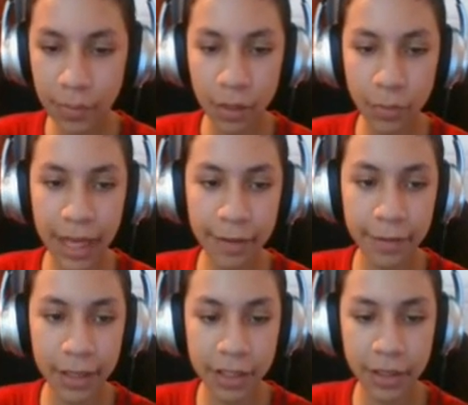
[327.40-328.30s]
We have
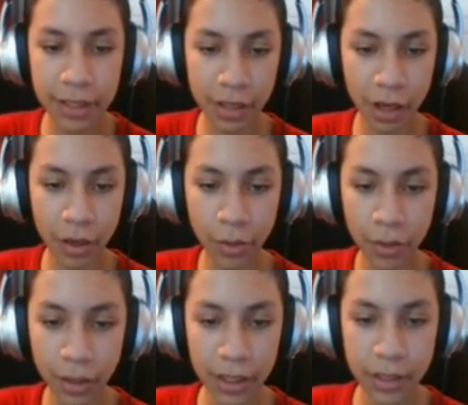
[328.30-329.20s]
uh, two. This is our
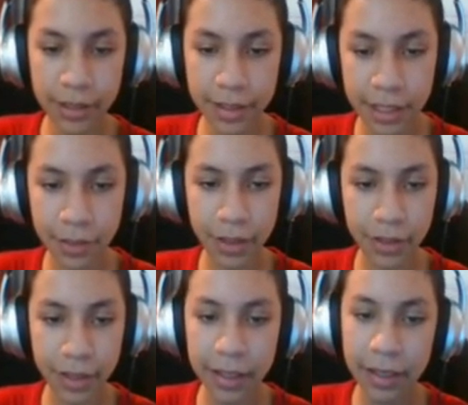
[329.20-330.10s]
goal, just in case you're
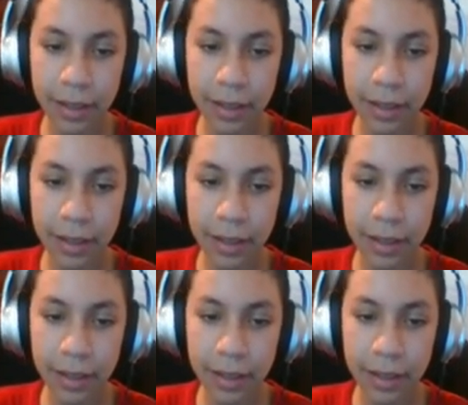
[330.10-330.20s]
wondering.